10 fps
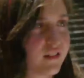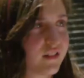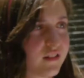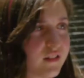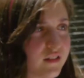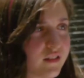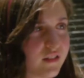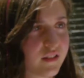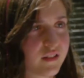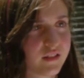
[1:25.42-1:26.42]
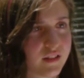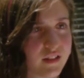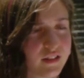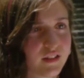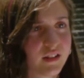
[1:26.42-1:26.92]
What type of
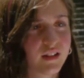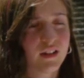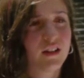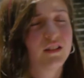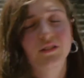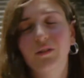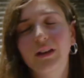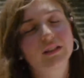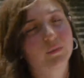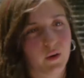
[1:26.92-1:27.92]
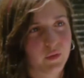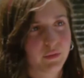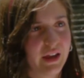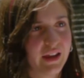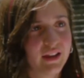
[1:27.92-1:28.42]
things? Don't get smart with
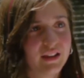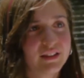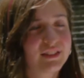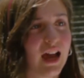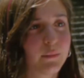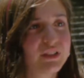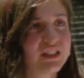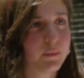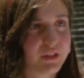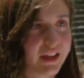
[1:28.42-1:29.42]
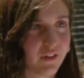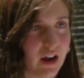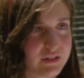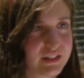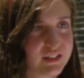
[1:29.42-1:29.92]
me. Time isn't a
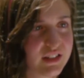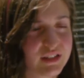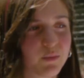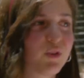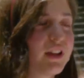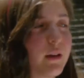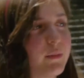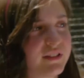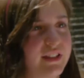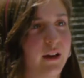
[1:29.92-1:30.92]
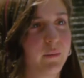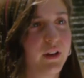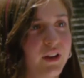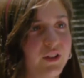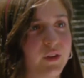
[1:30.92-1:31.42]
playground. It's more like a museum.
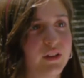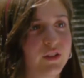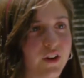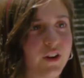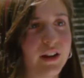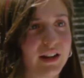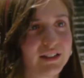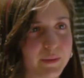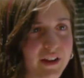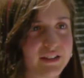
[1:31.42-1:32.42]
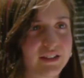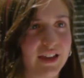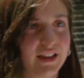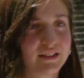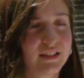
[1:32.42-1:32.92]
You can learn and experience
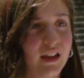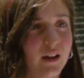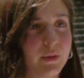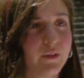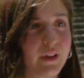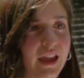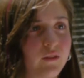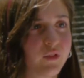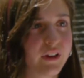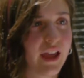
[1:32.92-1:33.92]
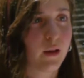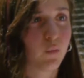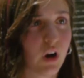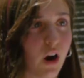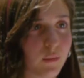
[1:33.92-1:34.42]
things, but you can't forget
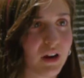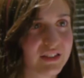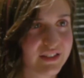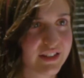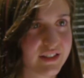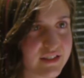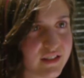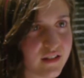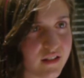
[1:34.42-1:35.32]
what our present is.